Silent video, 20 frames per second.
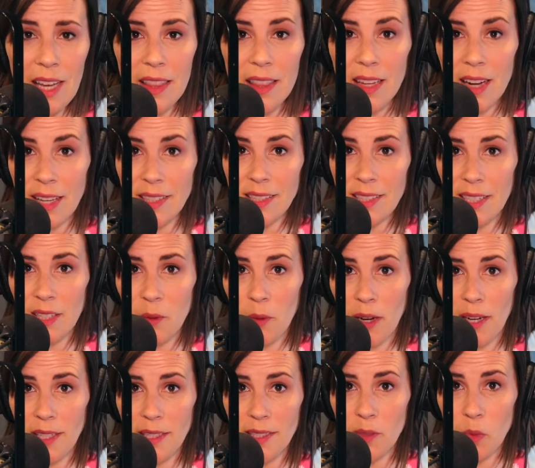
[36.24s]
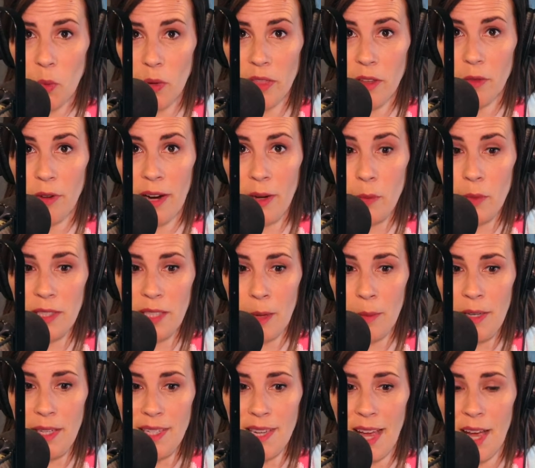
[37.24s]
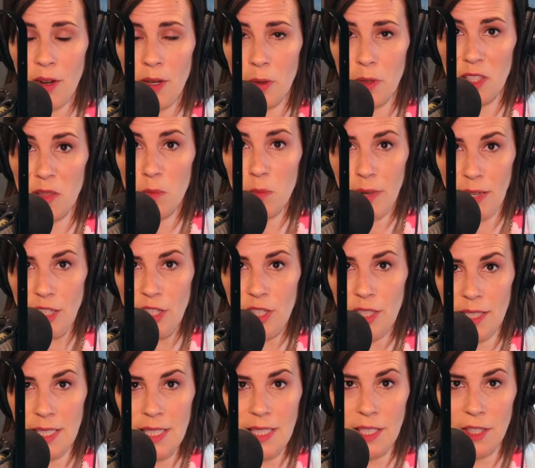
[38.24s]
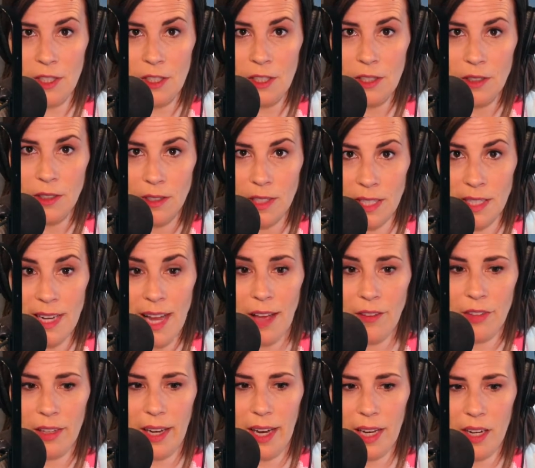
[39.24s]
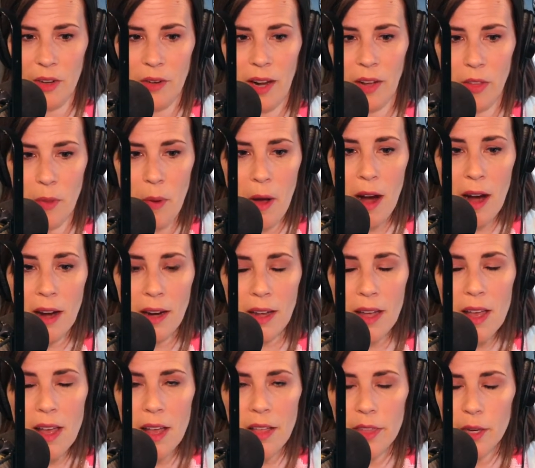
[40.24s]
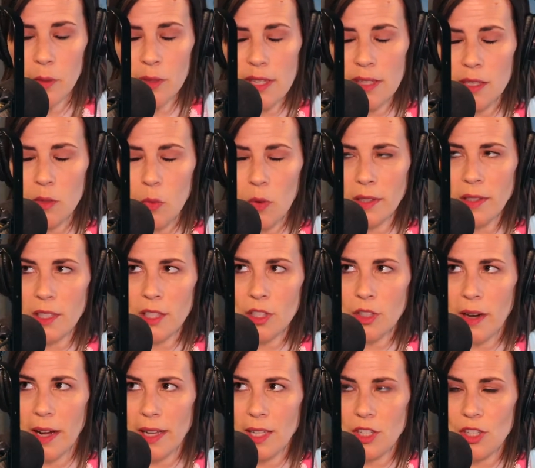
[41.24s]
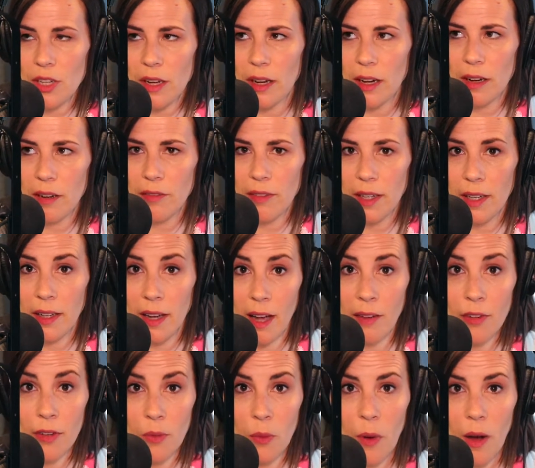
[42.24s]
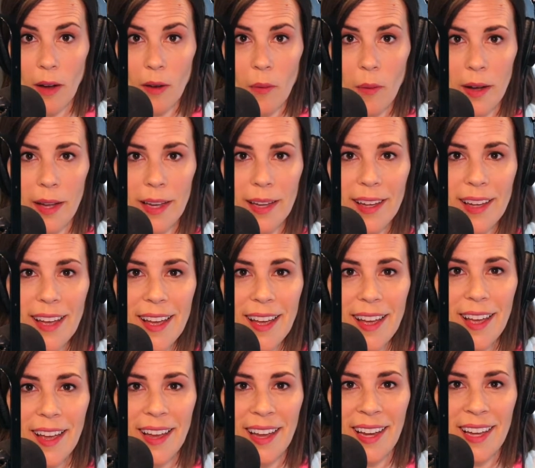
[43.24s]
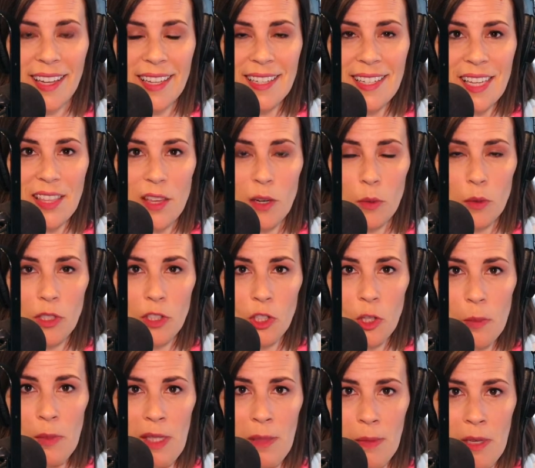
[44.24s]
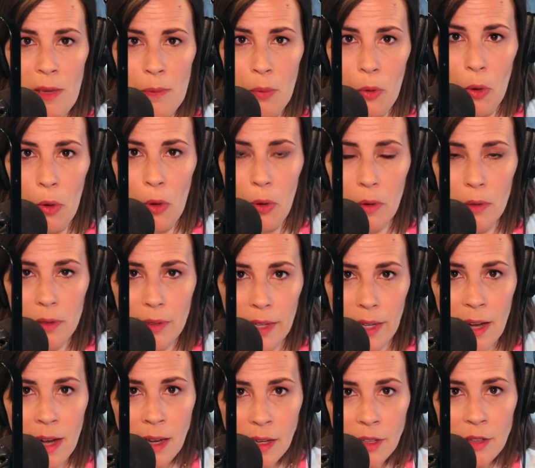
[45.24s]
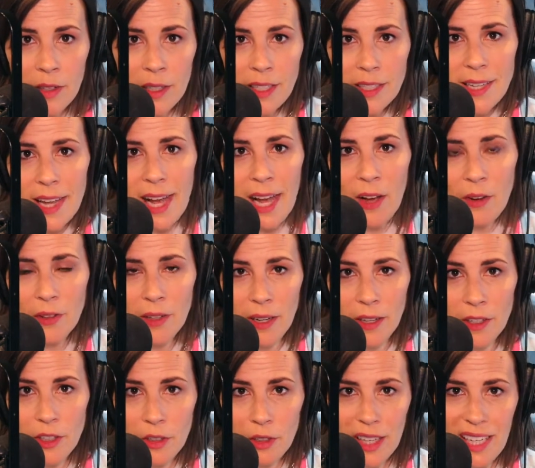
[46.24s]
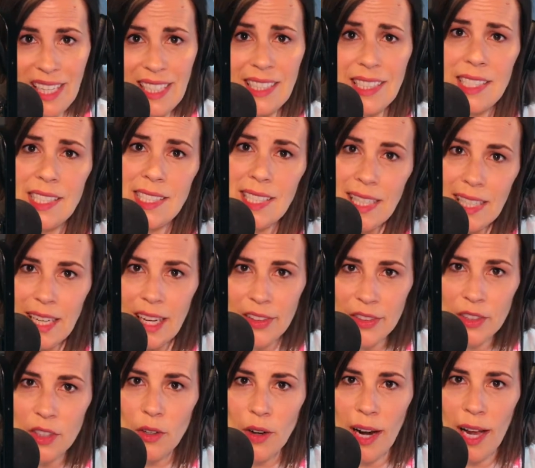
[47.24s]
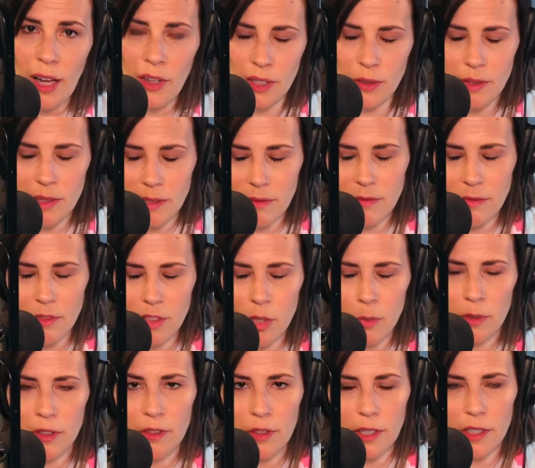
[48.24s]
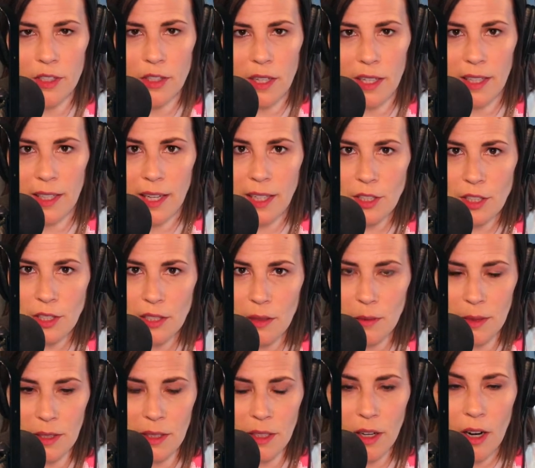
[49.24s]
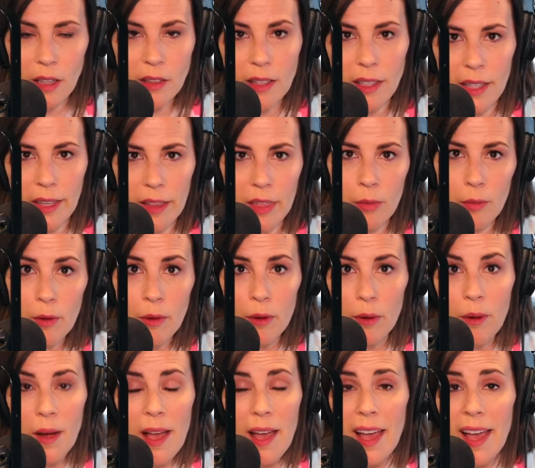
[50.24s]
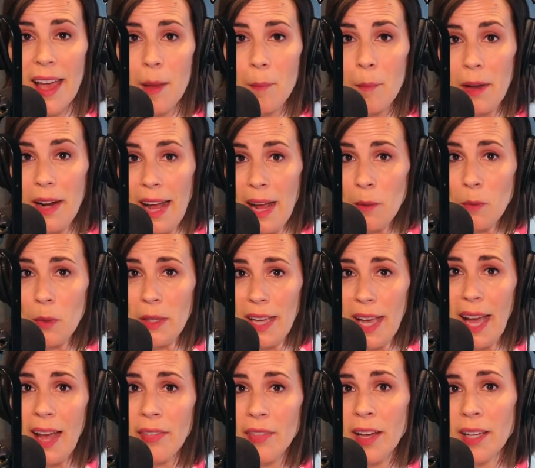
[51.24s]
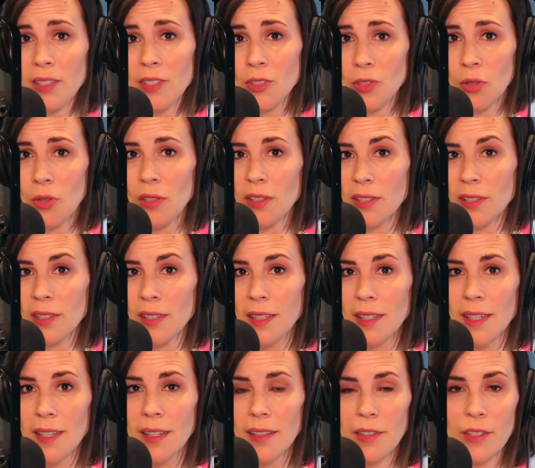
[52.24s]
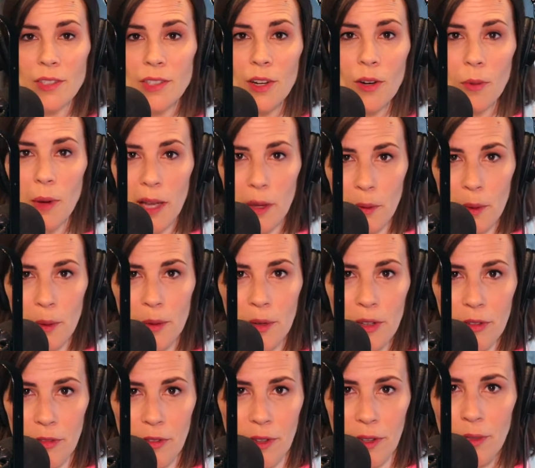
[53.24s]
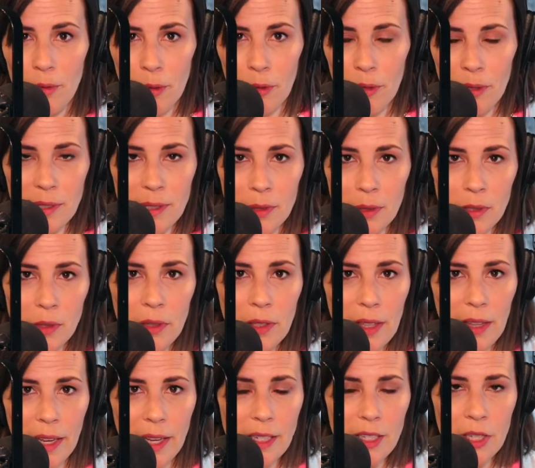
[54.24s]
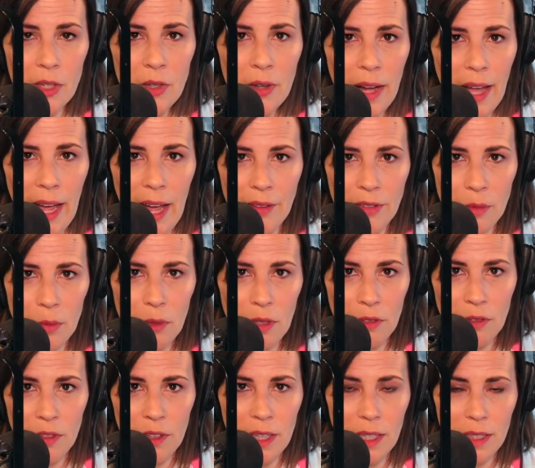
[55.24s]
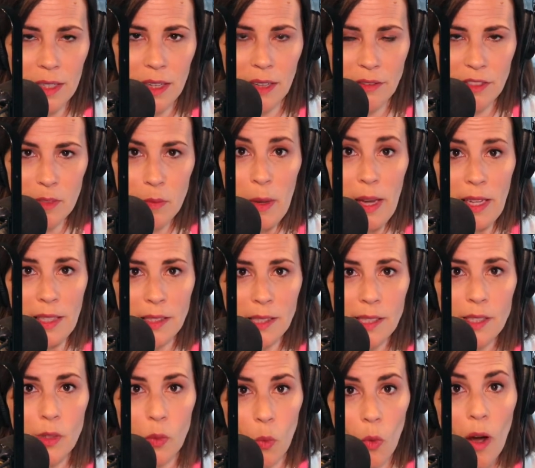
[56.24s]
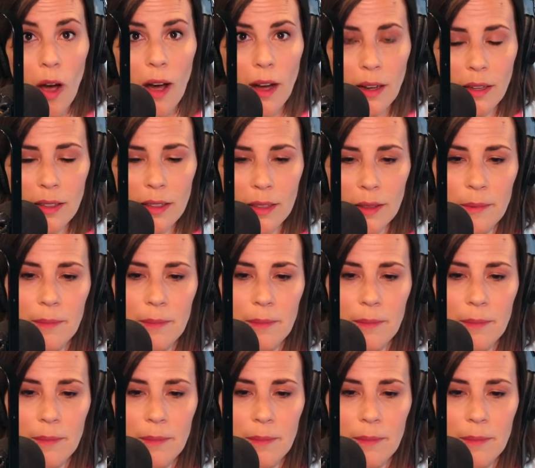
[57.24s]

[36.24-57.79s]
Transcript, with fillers: The nice thing was, when the rain was coming down, it was much easier to navigate around the park. There was this one stretch of a covered walkway, and there were so many people like hunkering down under it and sitting on the ground. It was super frustrating, actually. We could hardly get through. But had we had that stroller, there's no way we would have fit through because there was only like two and a half, three feet of space to walk.